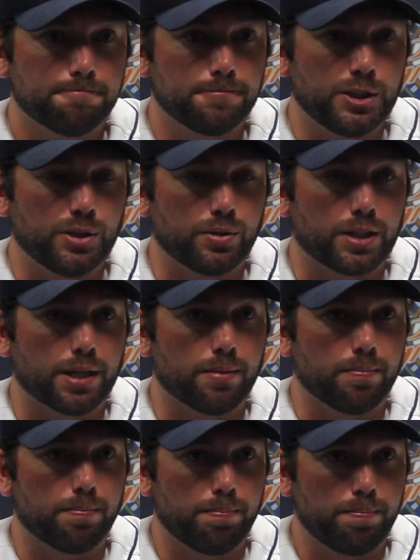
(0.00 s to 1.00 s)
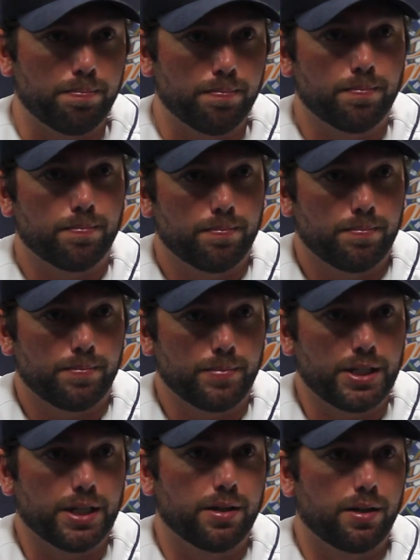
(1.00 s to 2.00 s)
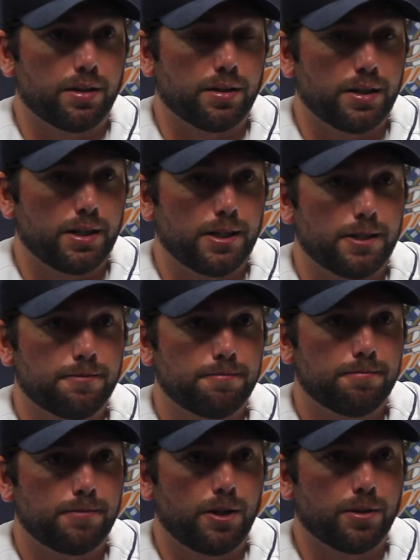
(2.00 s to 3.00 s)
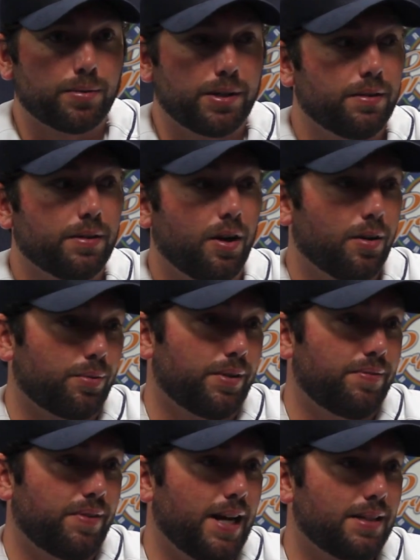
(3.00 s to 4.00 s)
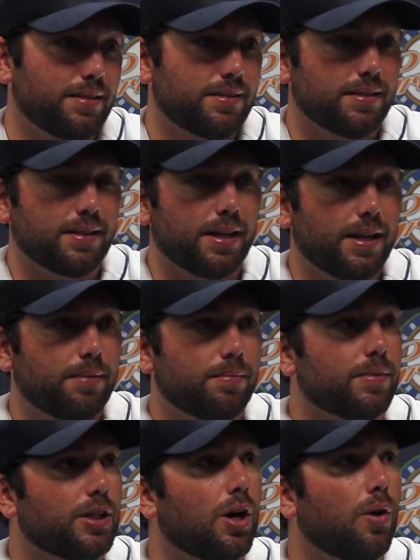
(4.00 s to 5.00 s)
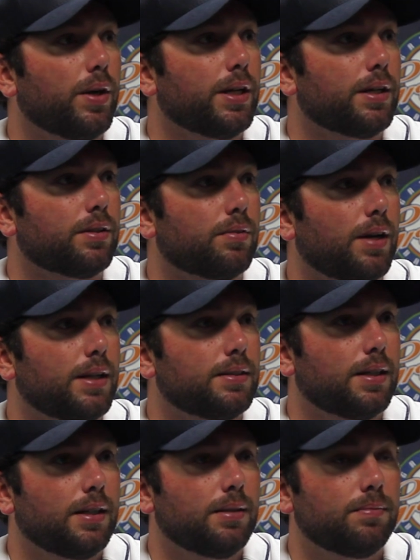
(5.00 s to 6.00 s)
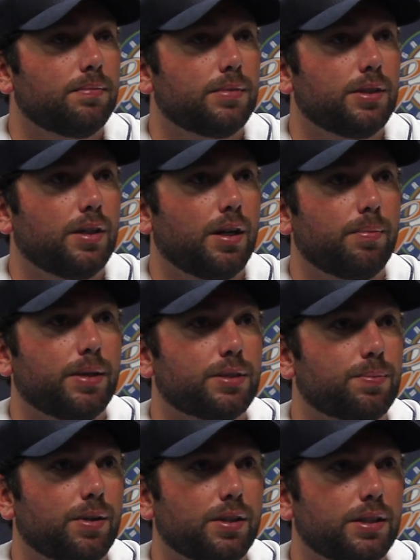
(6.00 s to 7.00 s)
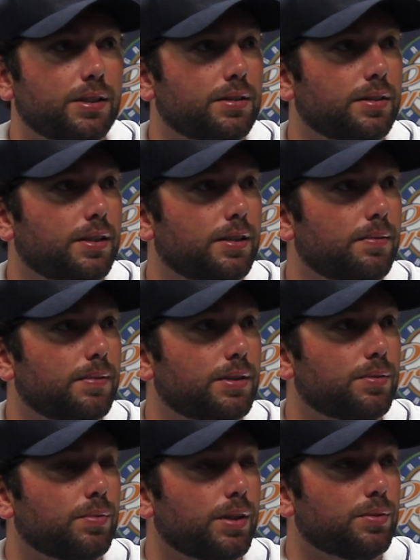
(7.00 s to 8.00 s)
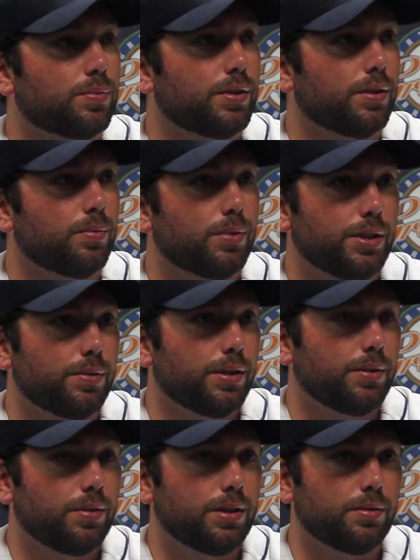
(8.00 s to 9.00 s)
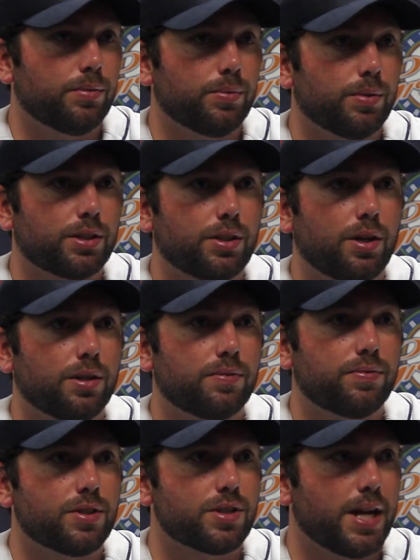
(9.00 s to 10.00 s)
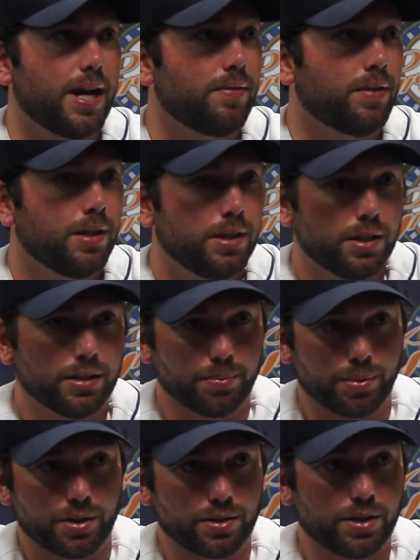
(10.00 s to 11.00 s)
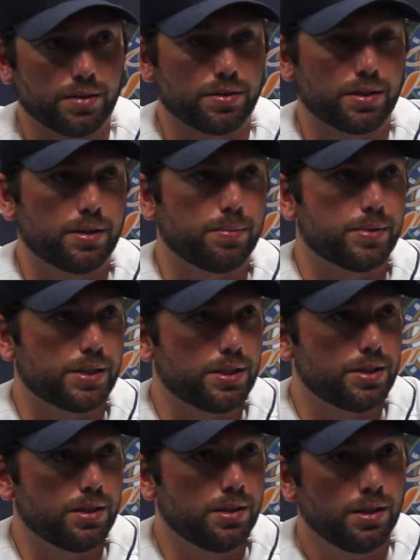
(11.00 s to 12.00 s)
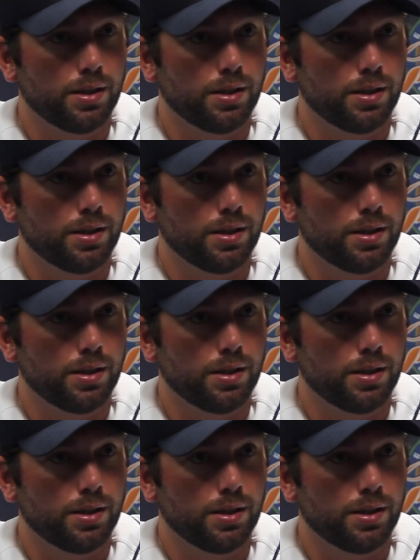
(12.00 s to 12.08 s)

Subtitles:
you know, get our all three facets of the game going at the right time. You know how baseball is. That's what you really want. We worked hard in the first half to put ourselves in a good position.